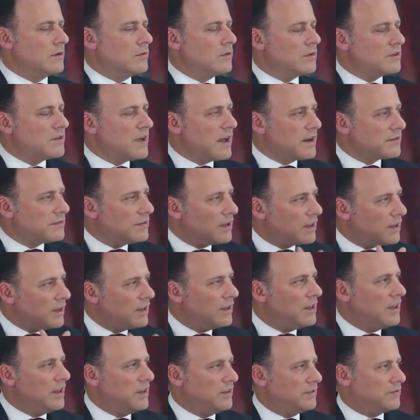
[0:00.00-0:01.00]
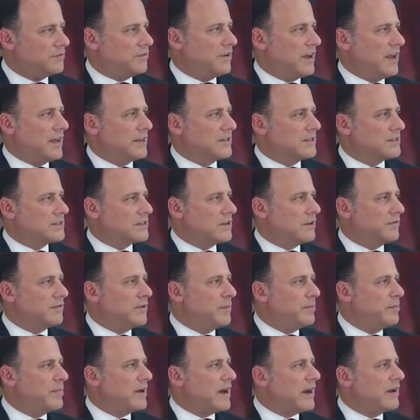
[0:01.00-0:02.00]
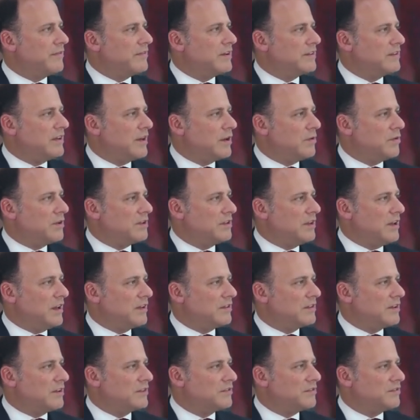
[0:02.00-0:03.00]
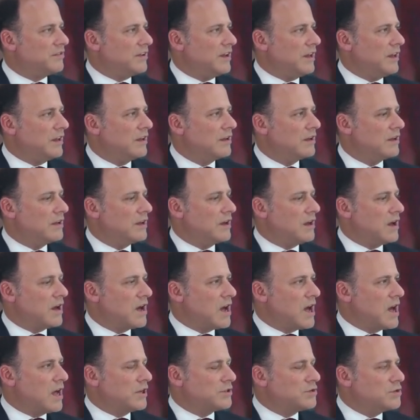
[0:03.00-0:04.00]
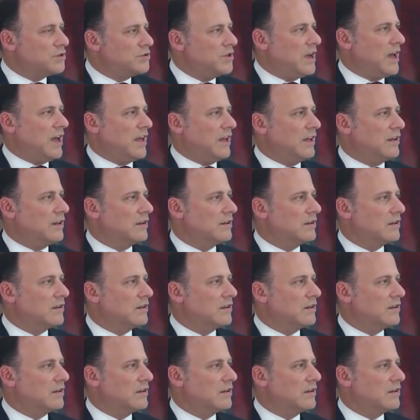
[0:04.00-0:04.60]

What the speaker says: What are the key trends of the private equity industry today?